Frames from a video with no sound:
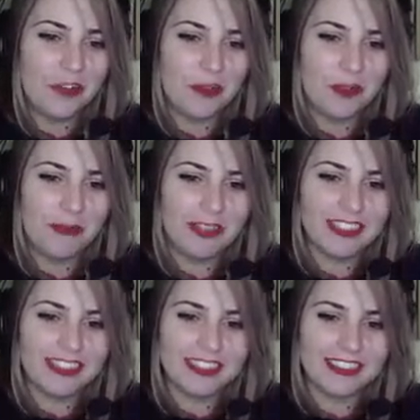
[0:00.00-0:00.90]
How are
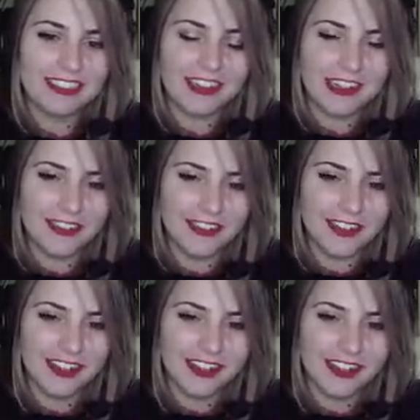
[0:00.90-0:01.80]
we missing
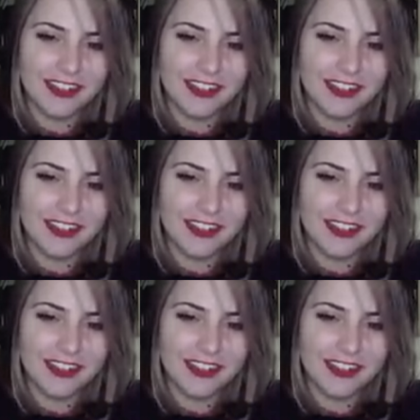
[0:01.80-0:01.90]
stuff?